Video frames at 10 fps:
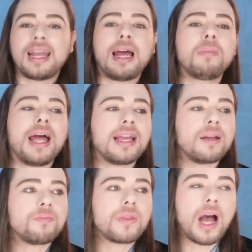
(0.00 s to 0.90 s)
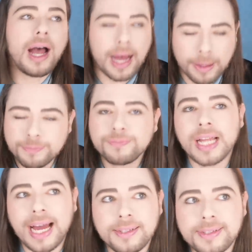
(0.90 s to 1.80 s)
And I'm like, uh huh,
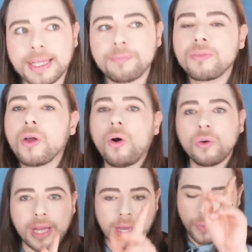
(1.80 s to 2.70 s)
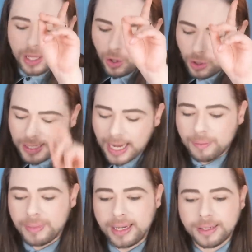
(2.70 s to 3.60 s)
I see. Okay, well, hold
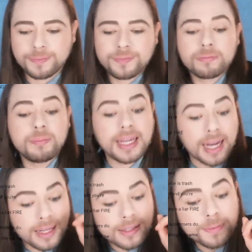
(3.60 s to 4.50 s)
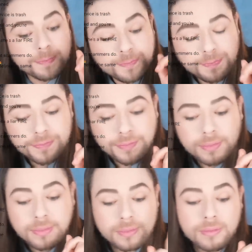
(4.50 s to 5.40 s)
on a minute. Because
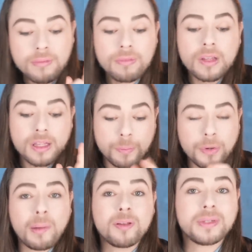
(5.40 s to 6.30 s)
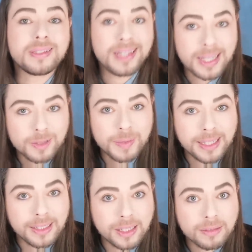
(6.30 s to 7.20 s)
the problem is this,
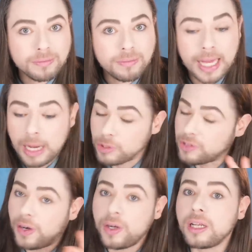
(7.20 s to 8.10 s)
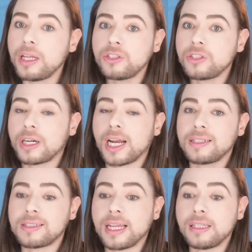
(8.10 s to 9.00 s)
my dear. And I was very clear to her and
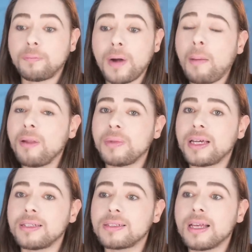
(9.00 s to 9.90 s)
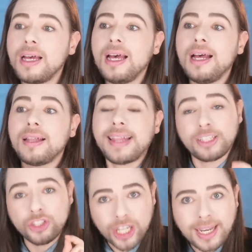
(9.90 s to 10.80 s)
I said, the problem is
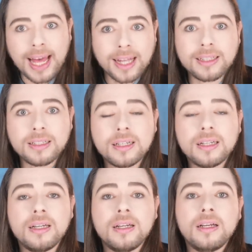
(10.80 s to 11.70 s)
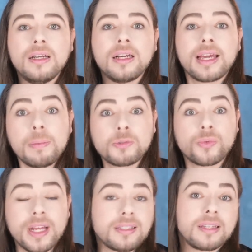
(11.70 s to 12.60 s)
that Chanel
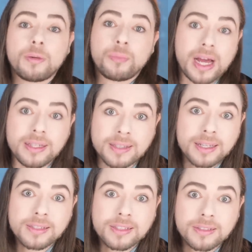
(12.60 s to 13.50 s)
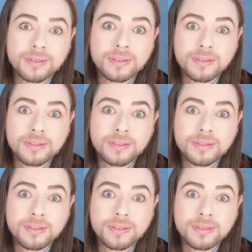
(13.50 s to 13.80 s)
keeps raising their prices